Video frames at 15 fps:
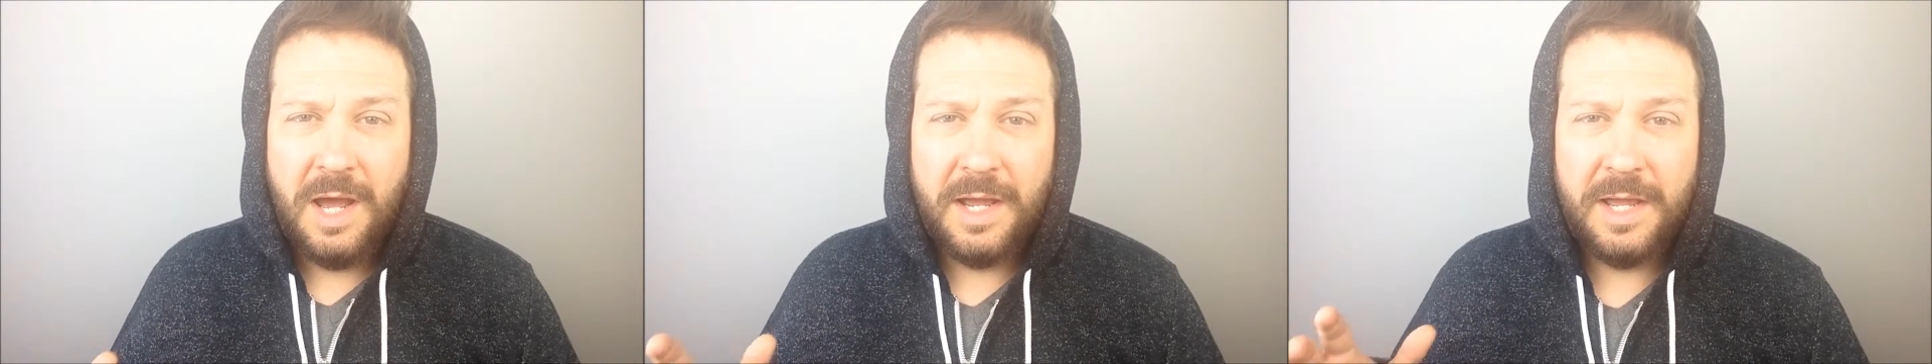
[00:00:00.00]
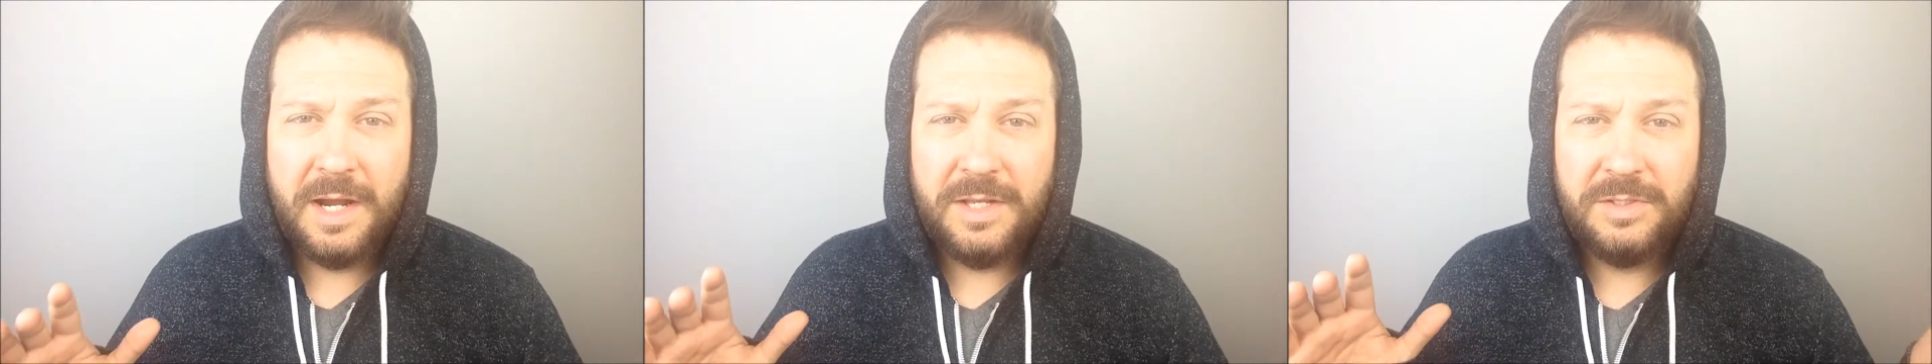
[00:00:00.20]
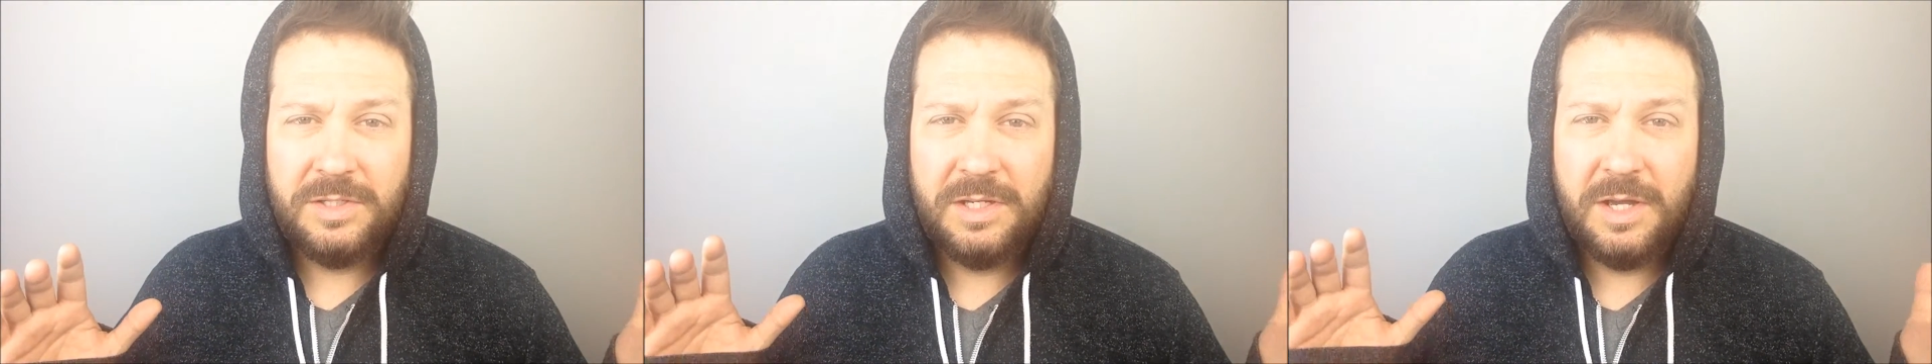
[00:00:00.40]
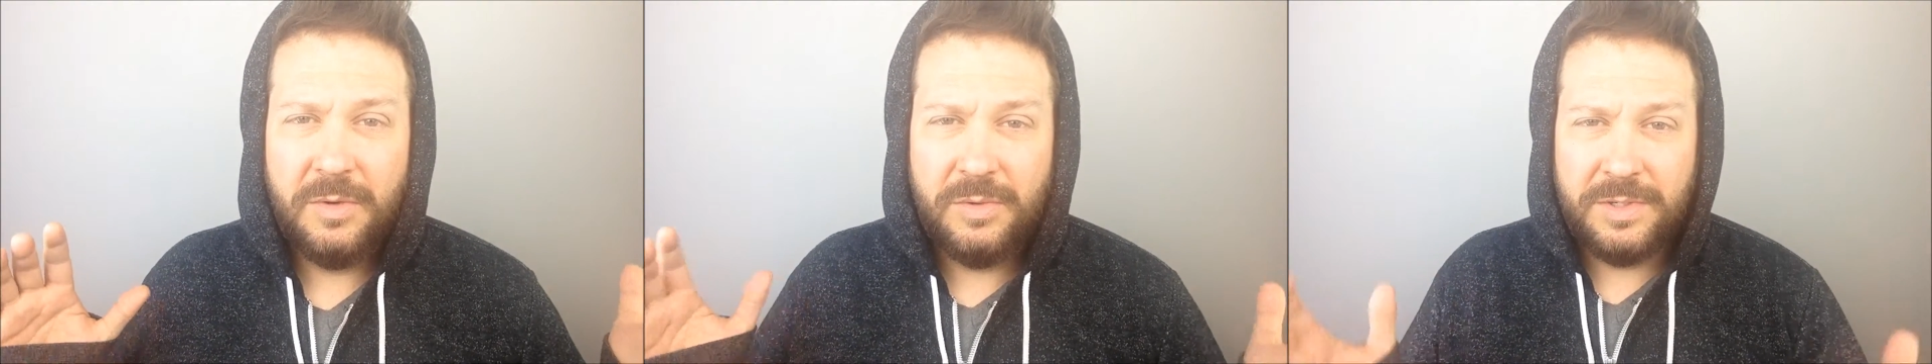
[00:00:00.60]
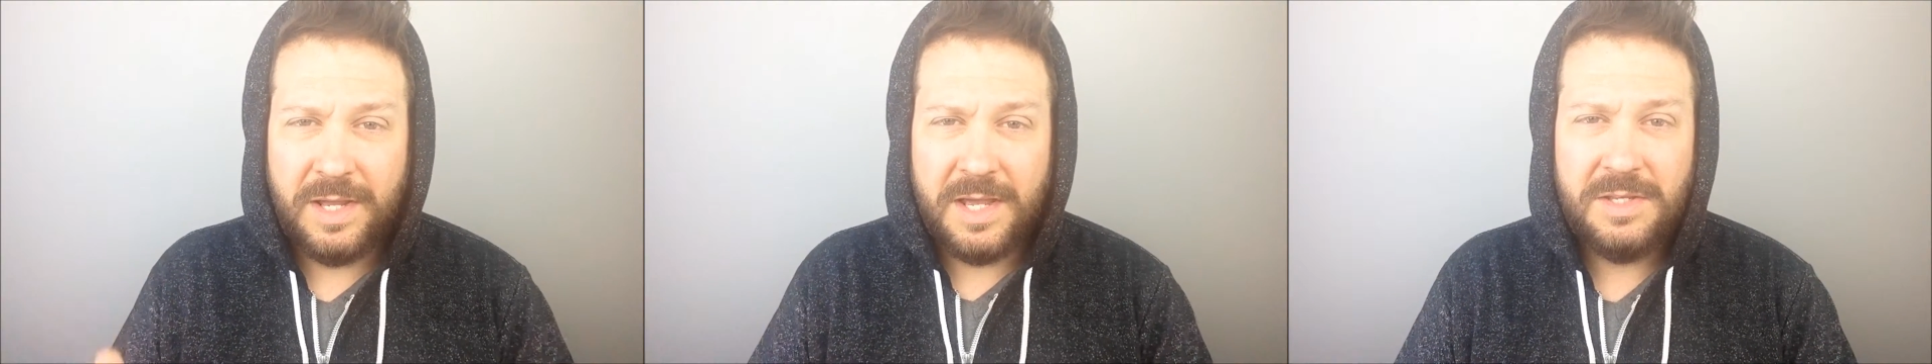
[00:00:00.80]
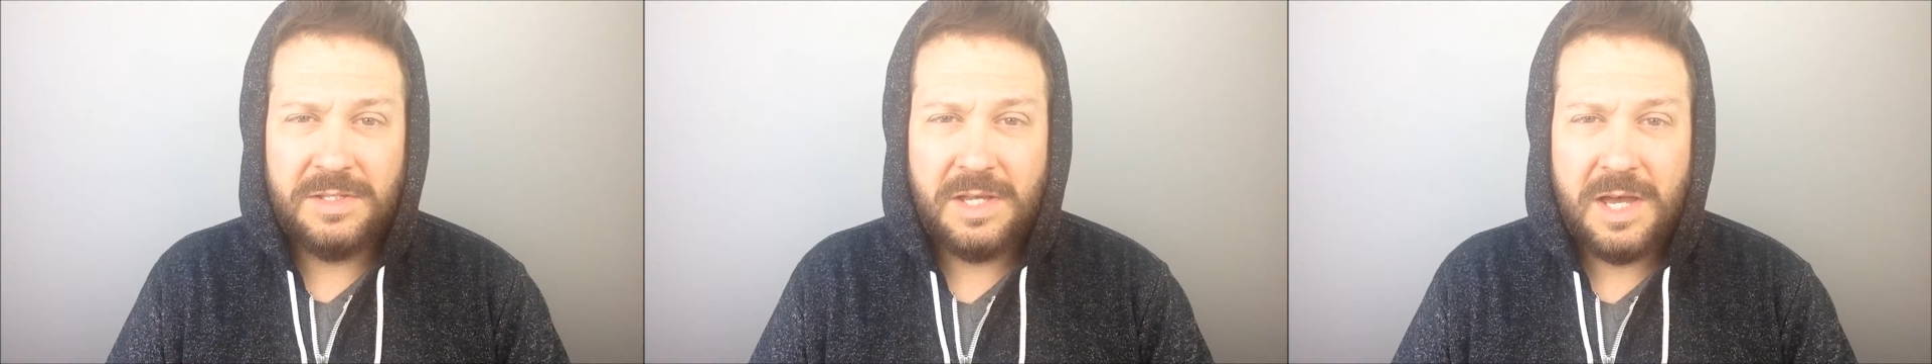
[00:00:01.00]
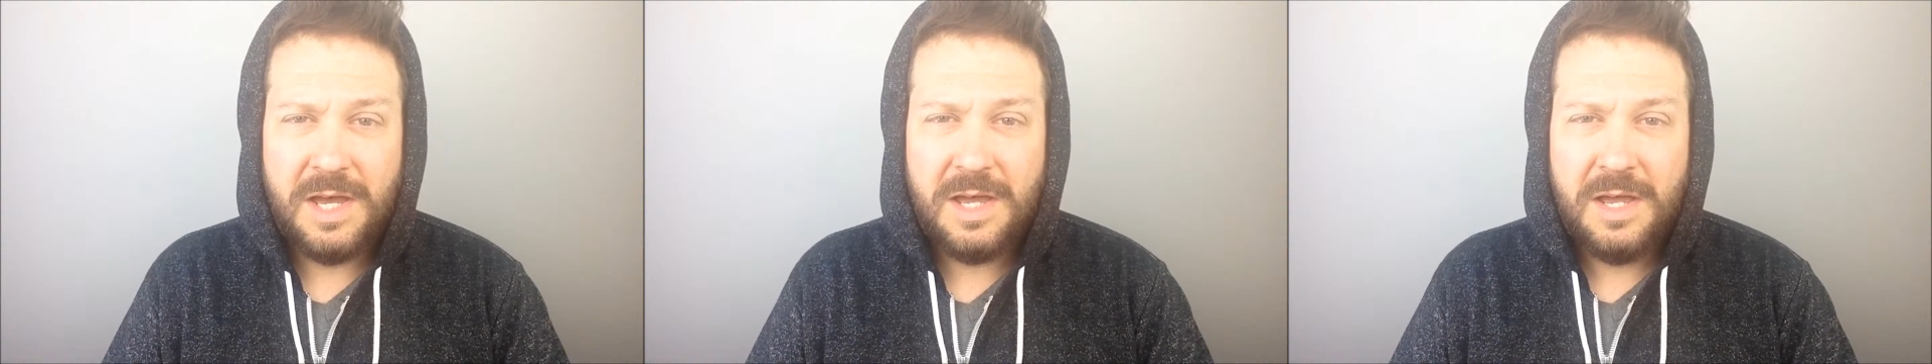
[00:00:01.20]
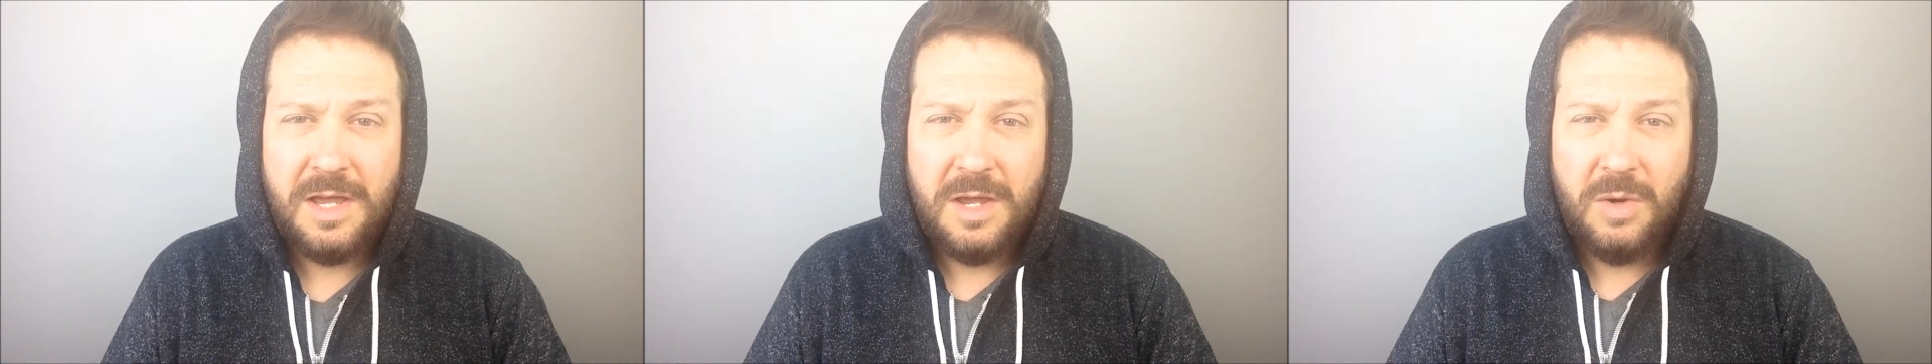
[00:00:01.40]
I got to see
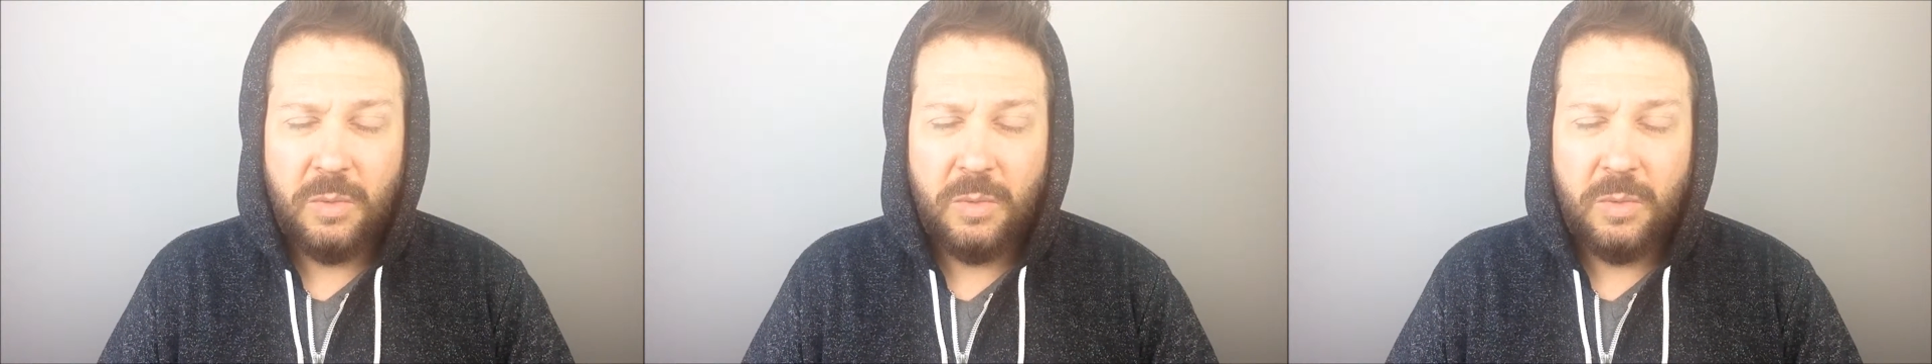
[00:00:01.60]
ODESZA,